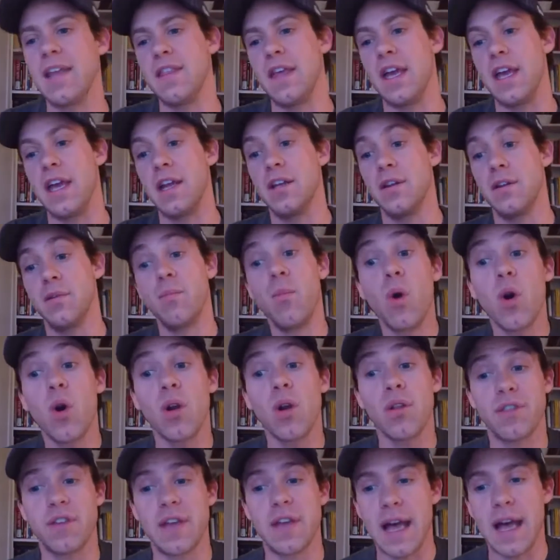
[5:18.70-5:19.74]
then
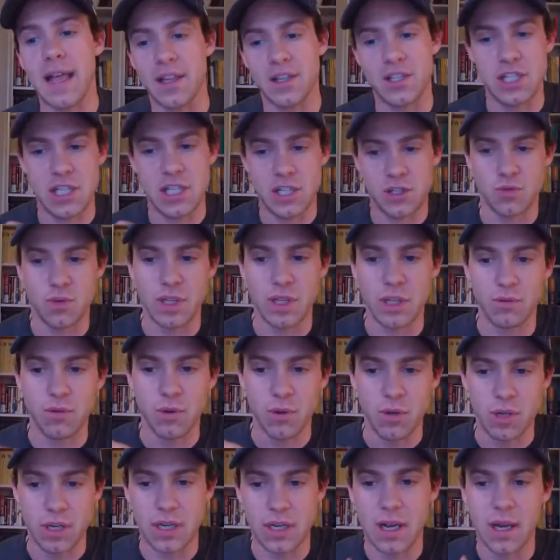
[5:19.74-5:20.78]
moral theology is really
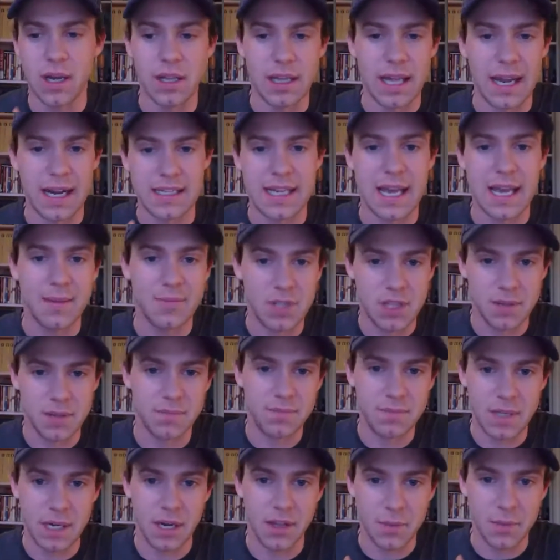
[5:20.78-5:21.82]
rooted a lot of times in
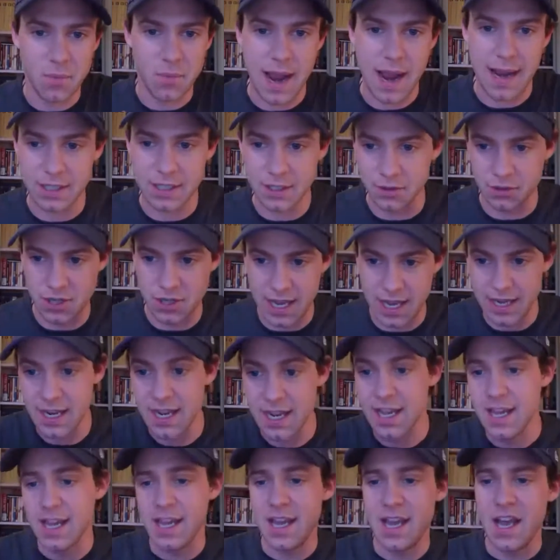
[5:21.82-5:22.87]
the practical side.
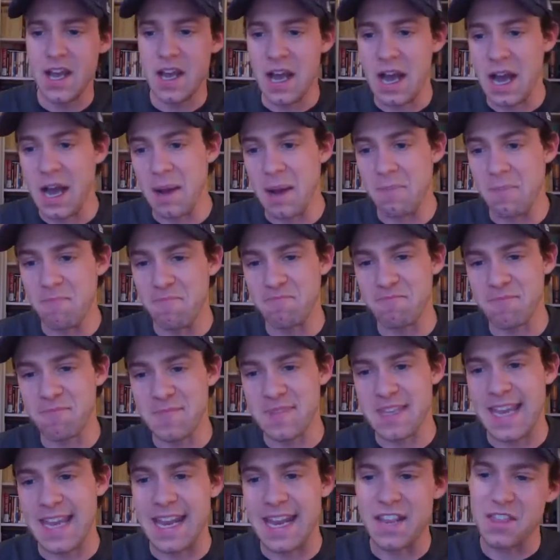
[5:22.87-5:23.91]
And
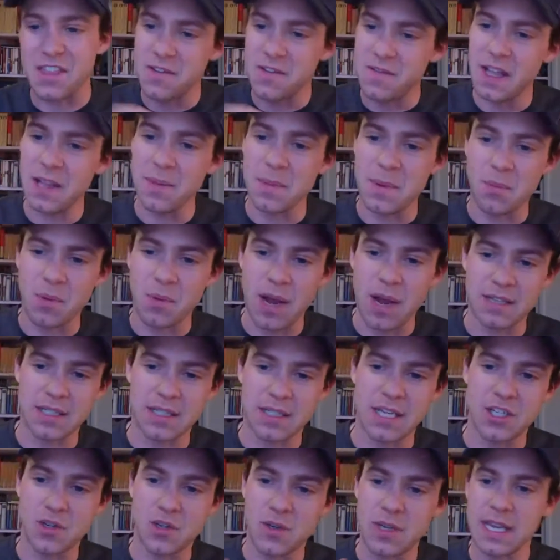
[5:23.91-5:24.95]
in the development
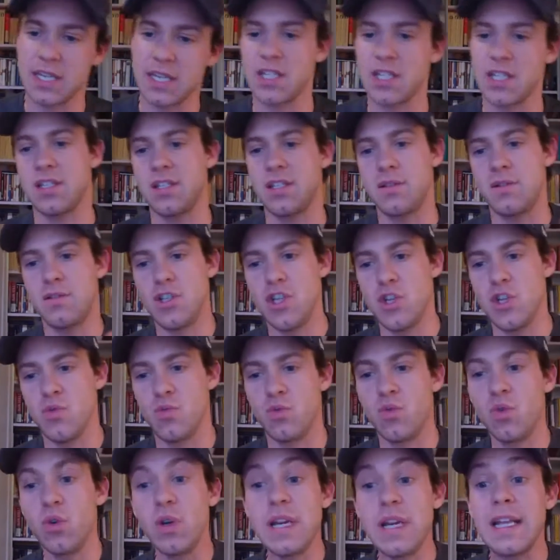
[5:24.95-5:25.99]
process, you
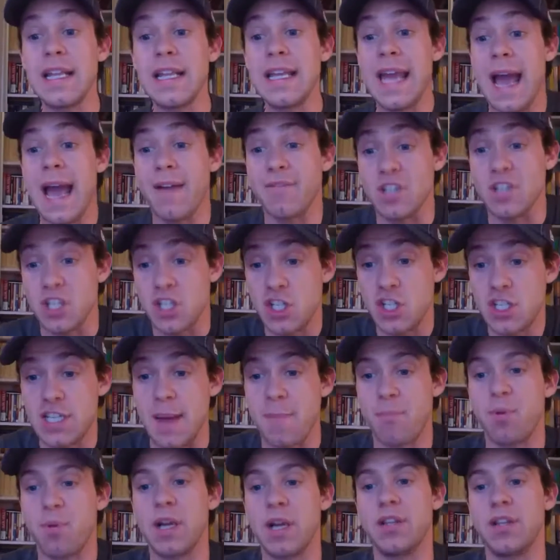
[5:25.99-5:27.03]
really have to
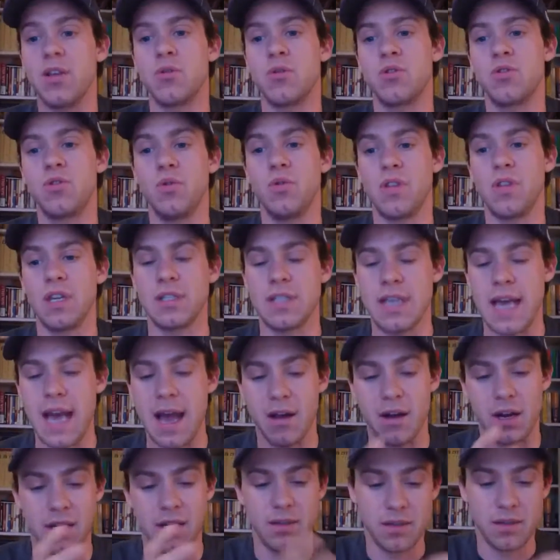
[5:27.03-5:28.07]
separate those two things
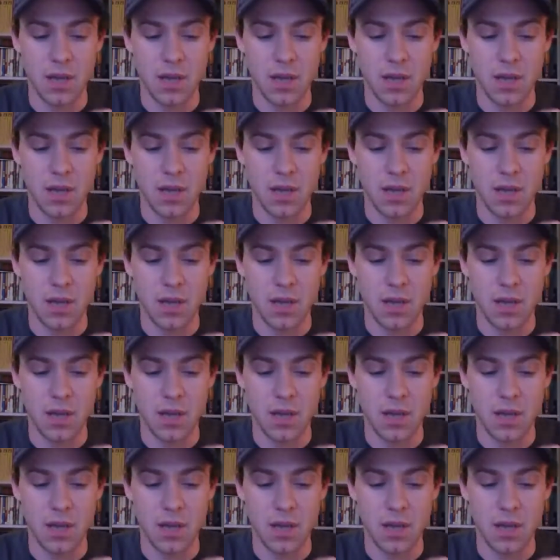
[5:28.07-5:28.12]
out and